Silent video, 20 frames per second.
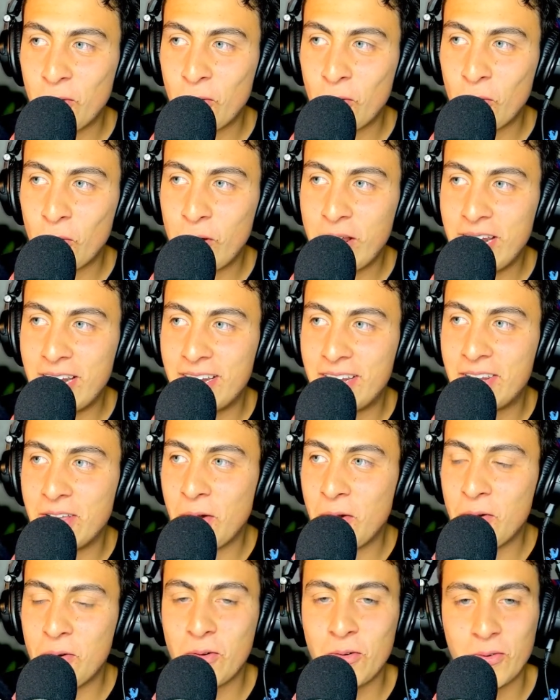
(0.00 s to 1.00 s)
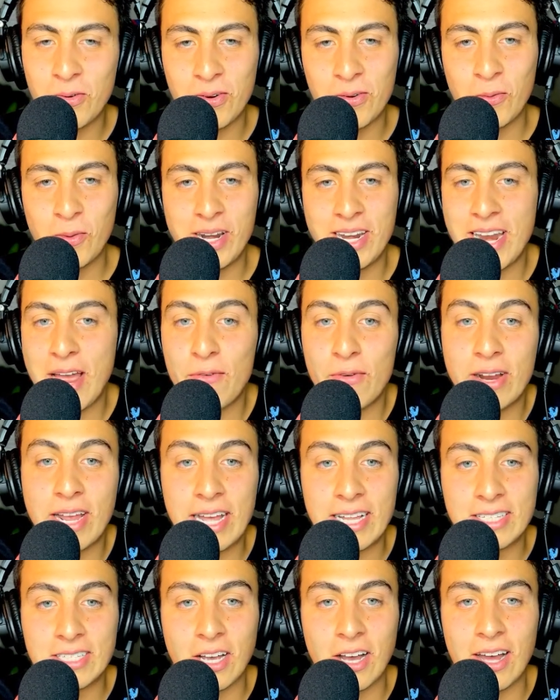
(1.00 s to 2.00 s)
we don't, we never
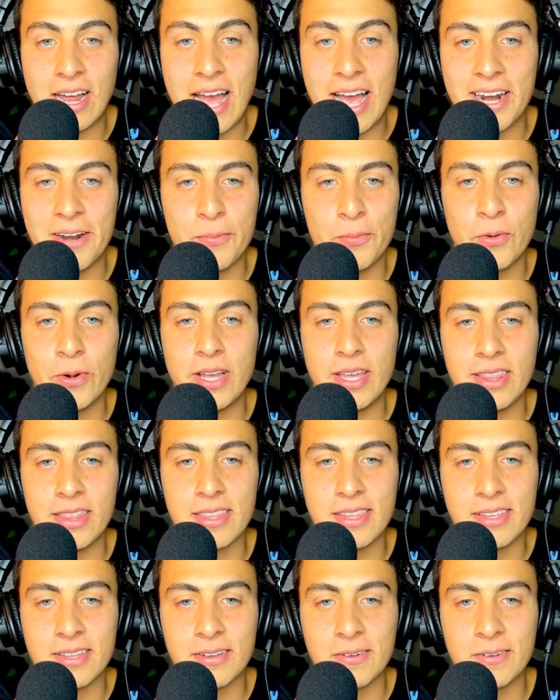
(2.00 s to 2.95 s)
get taught how to breathe,